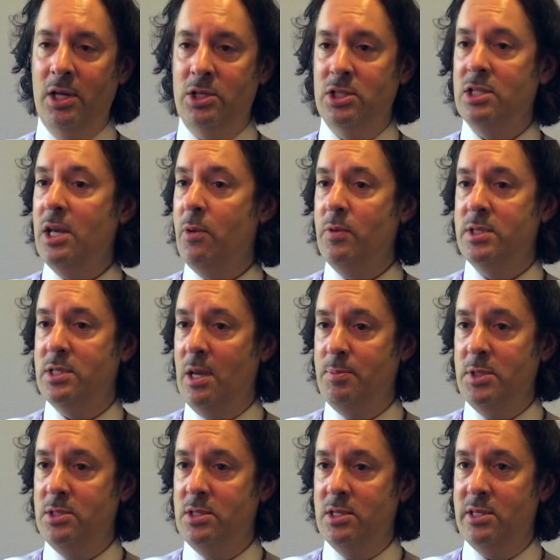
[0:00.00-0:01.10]
And just like with
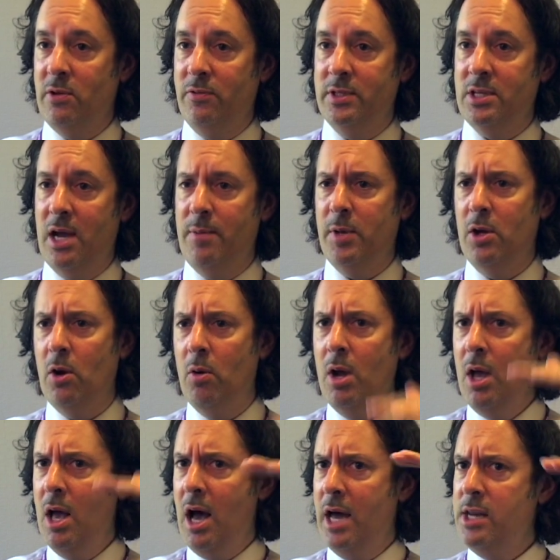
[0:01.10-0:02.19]
substances, over time you go,
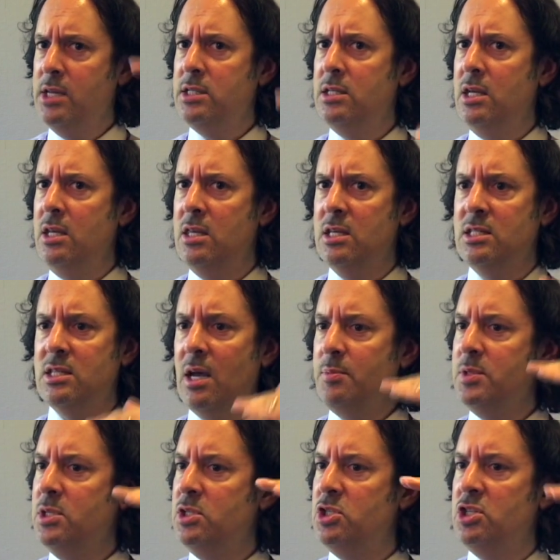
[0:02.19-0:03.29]
I just need this
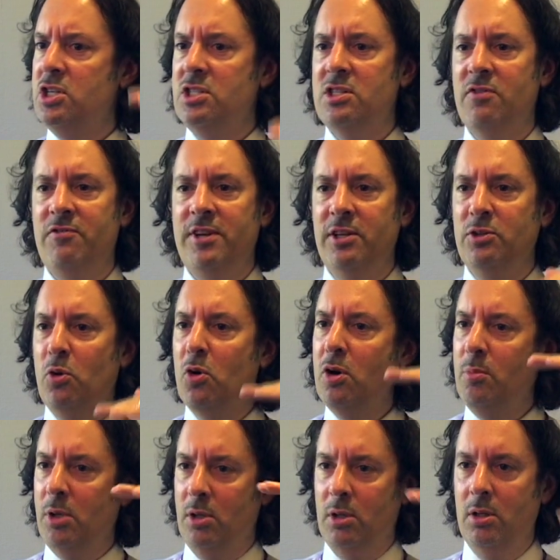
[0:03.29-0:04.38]
substance just to feel
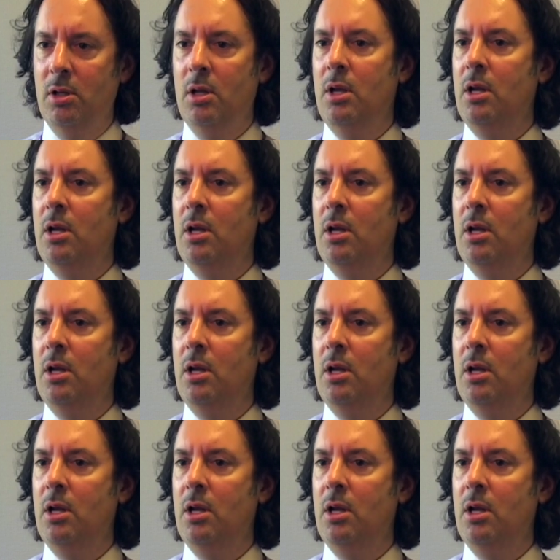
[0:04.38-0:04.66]
normal.